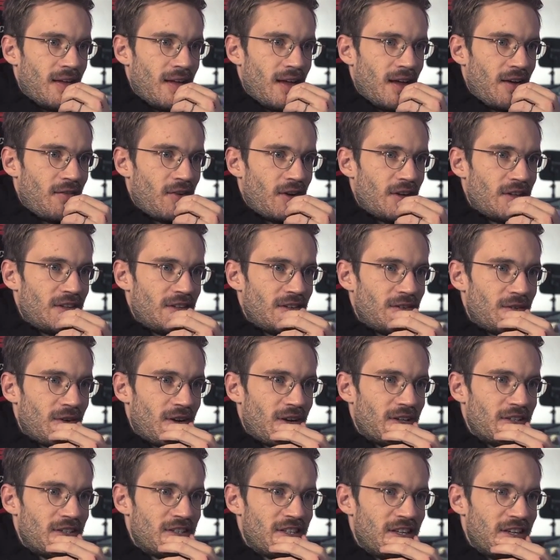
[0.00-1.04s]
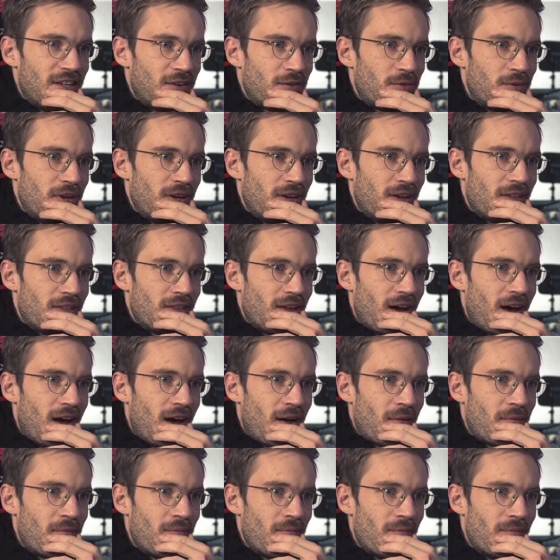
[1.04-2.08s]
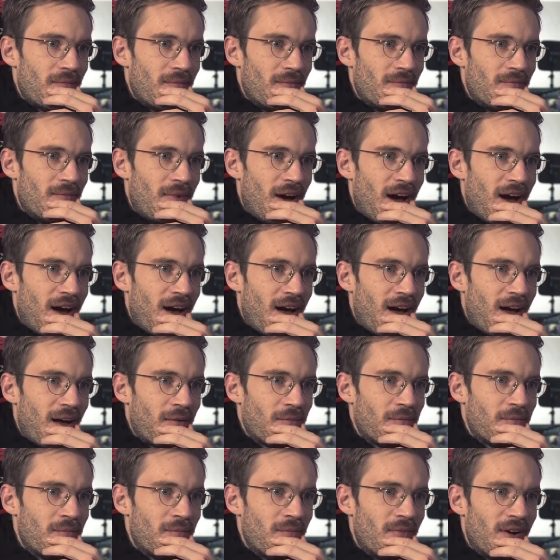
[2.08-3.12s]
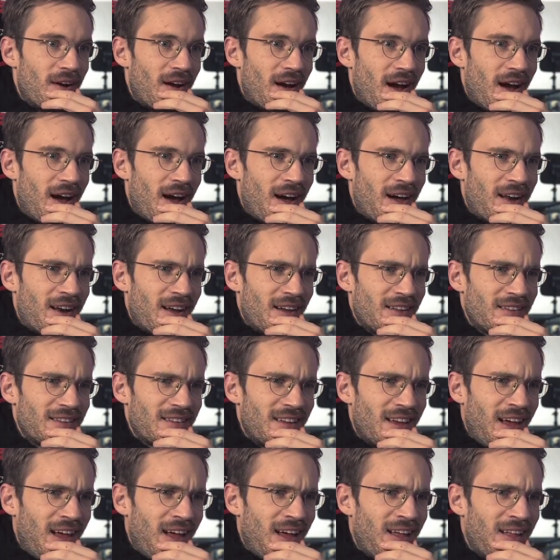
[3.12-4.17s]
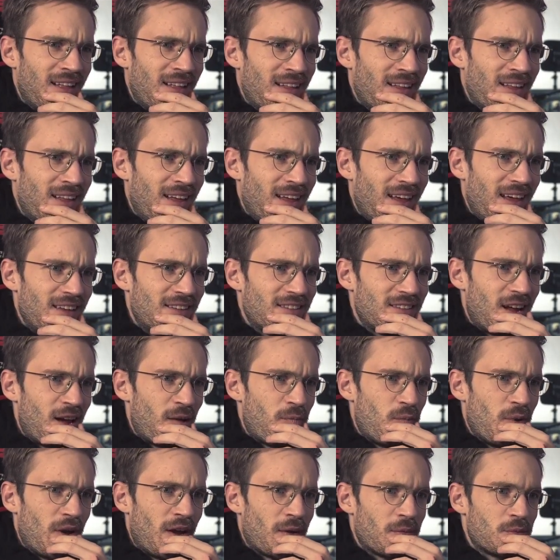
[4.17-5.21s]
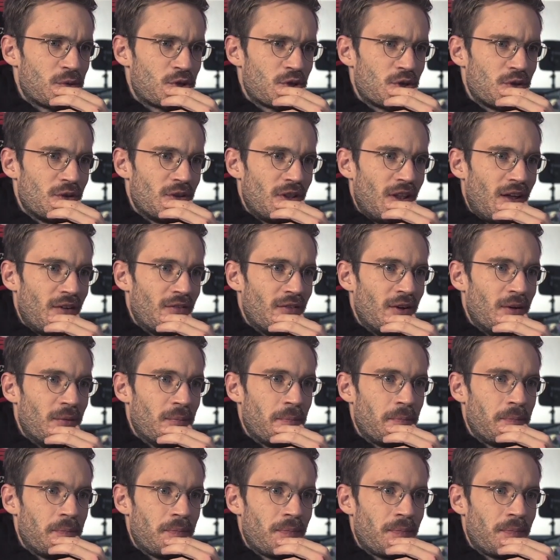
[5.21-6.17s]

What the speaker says: Have I considered reading the Mahabharata? It's epic. I'm sure you love it.